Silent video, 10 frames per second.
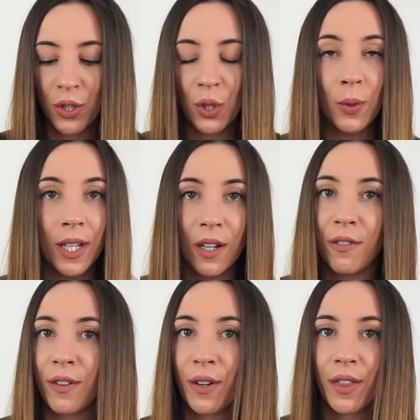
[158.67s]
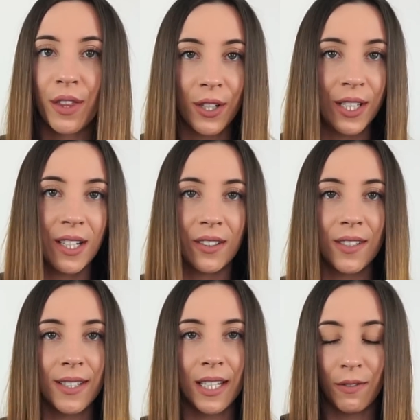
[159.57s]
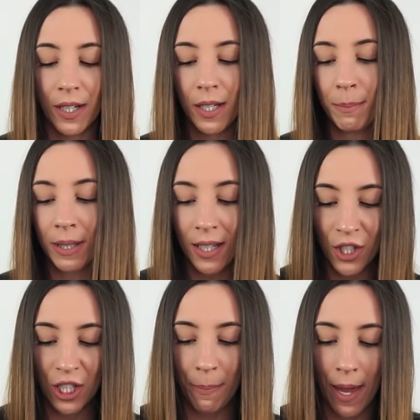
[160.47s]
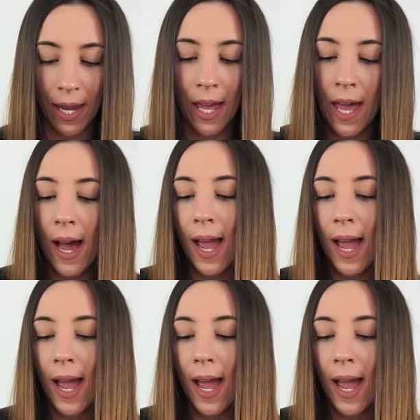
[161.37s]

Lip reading: tunic for $30 even plus shipping,